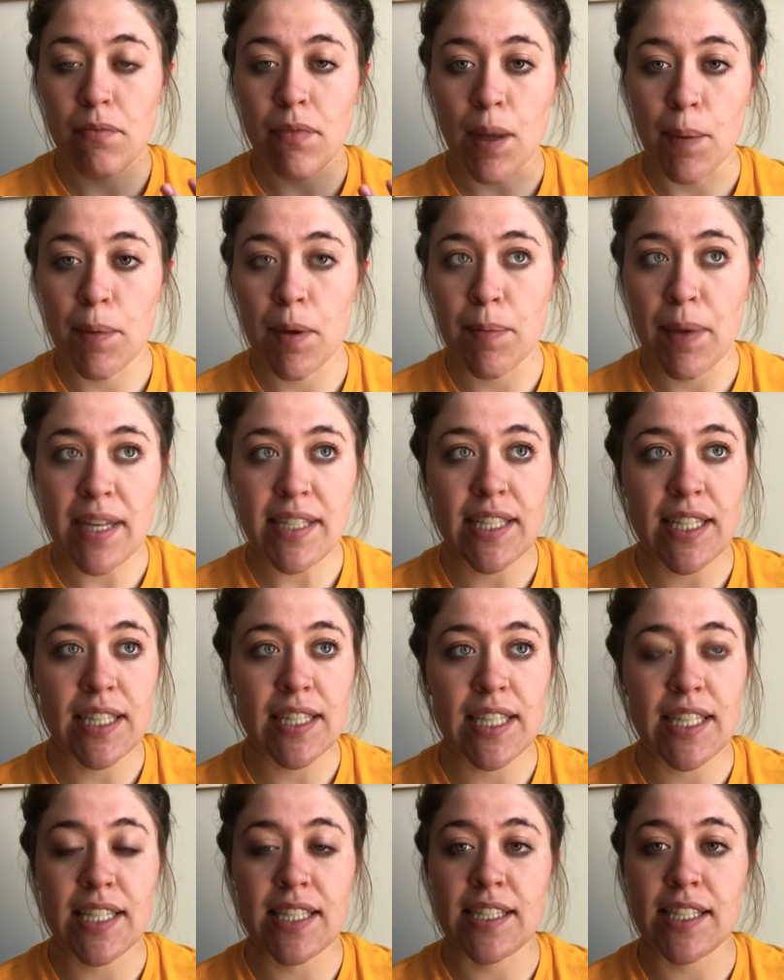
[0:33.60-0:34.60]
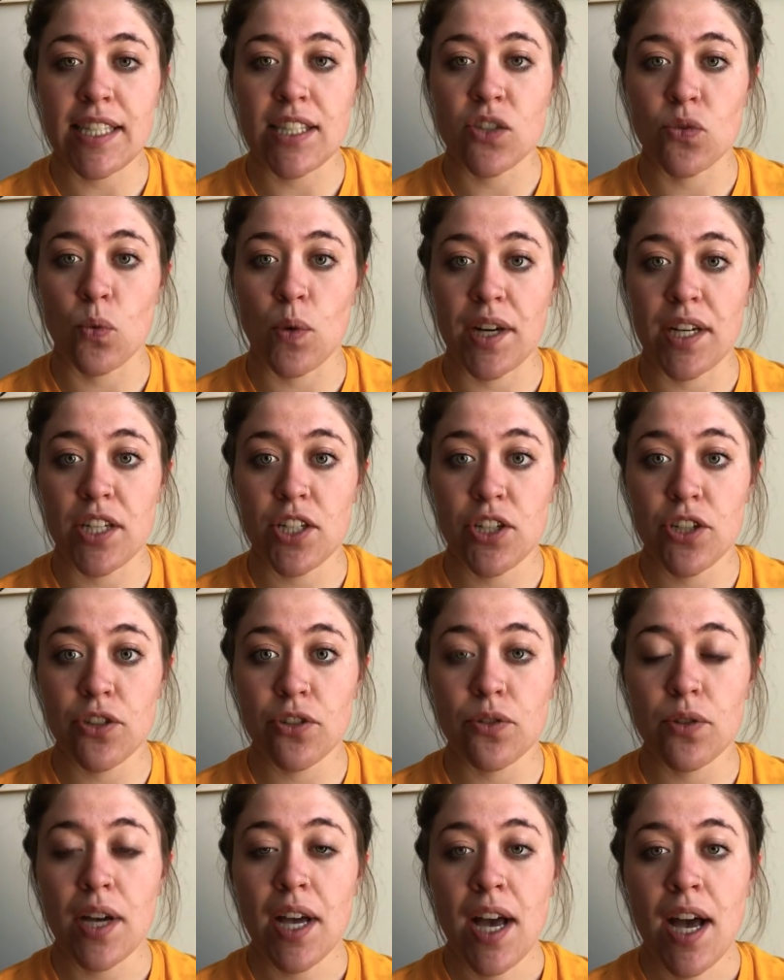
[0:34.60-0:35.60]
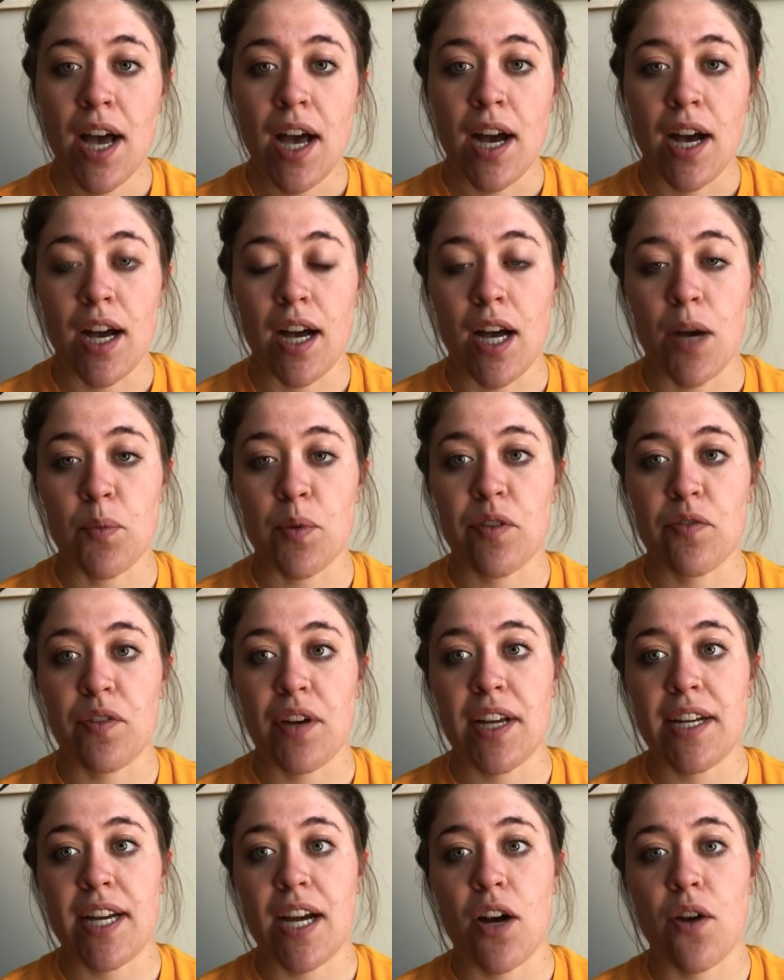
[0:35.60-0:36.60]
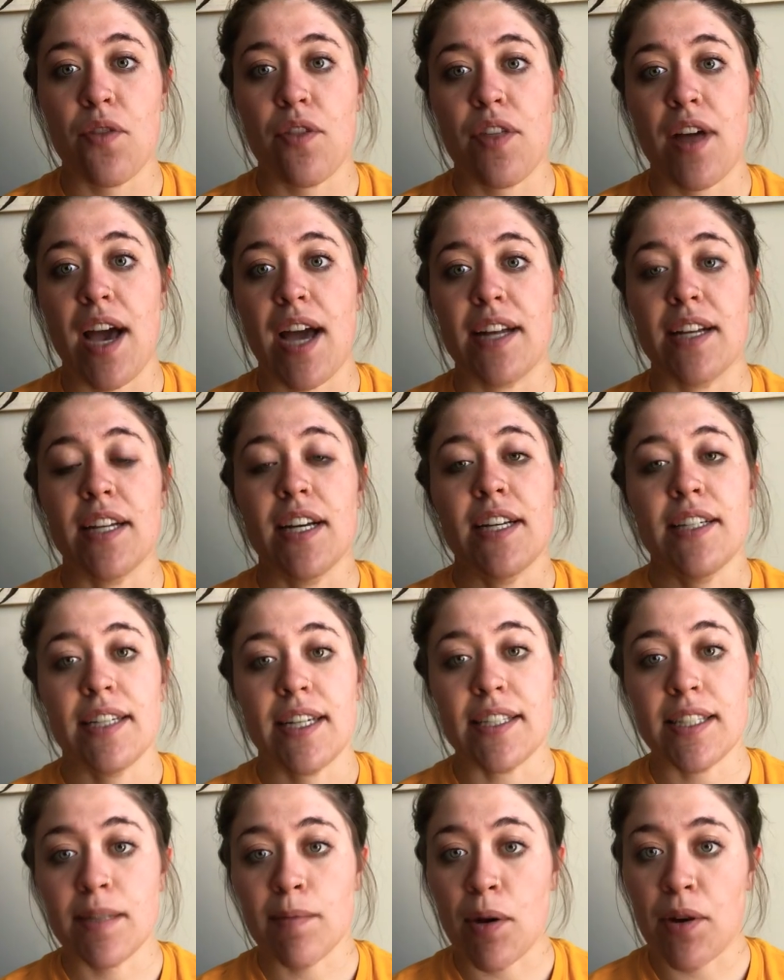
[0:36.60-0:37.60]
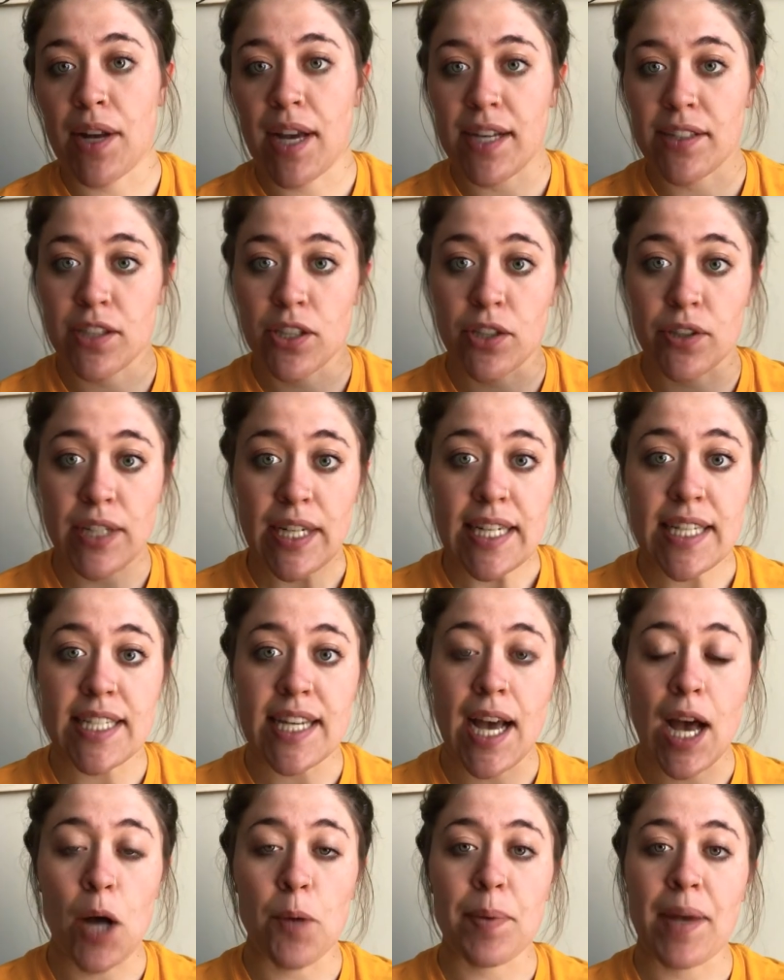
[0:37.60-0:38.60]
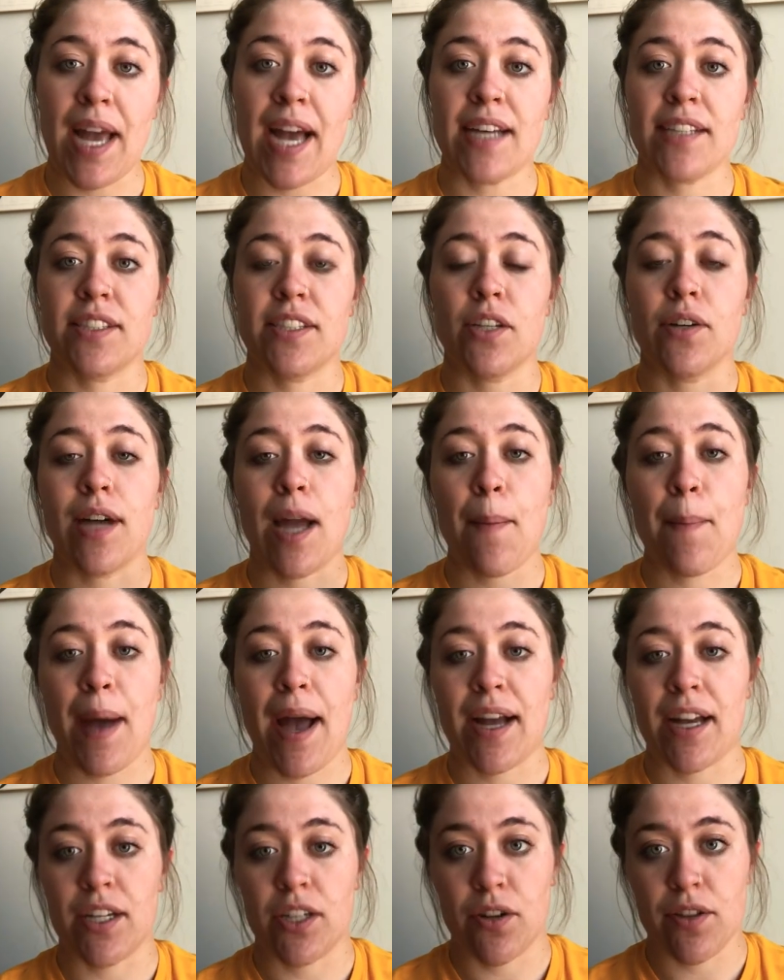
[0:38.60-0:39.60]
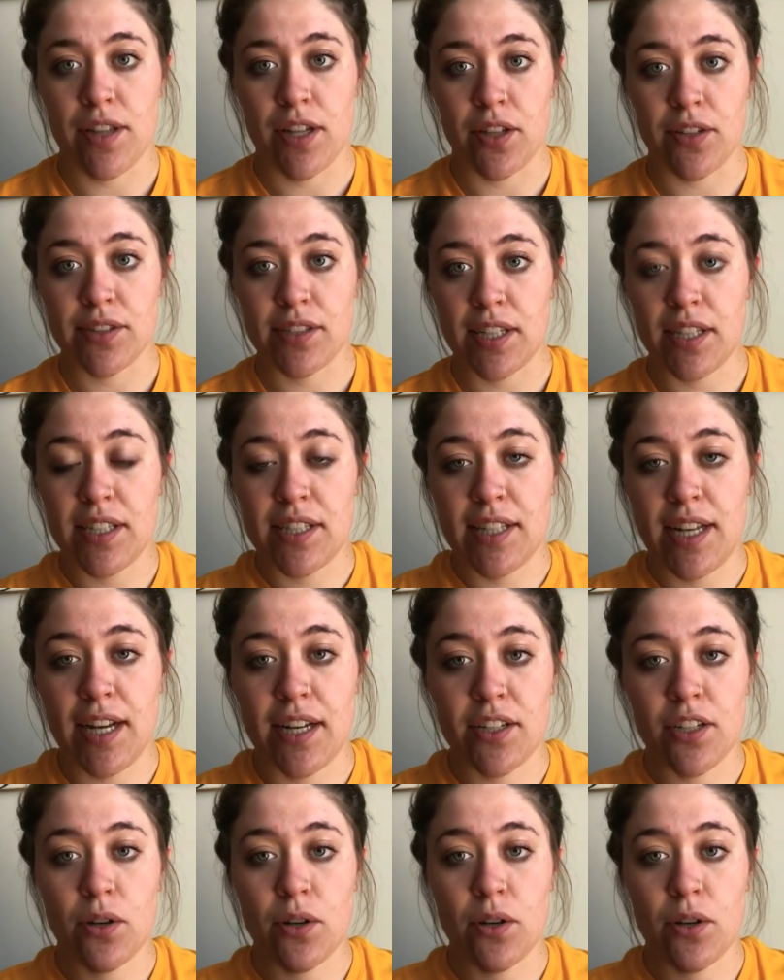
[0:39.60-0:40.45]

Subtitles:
But basically in scenes 1 and 2, we find out that Desdemona has agreed to help Cassio get back on Othello's good side.